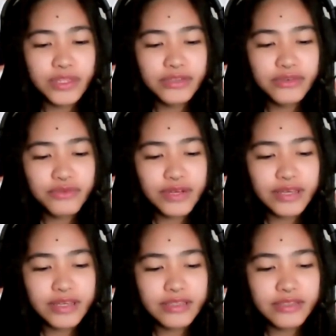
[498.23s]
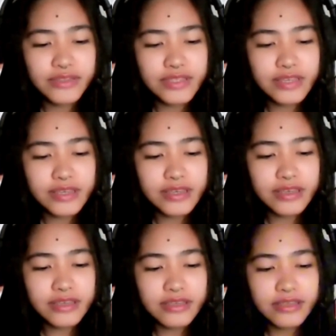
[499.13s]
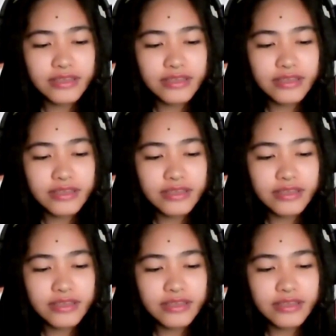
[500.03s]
When you write, you say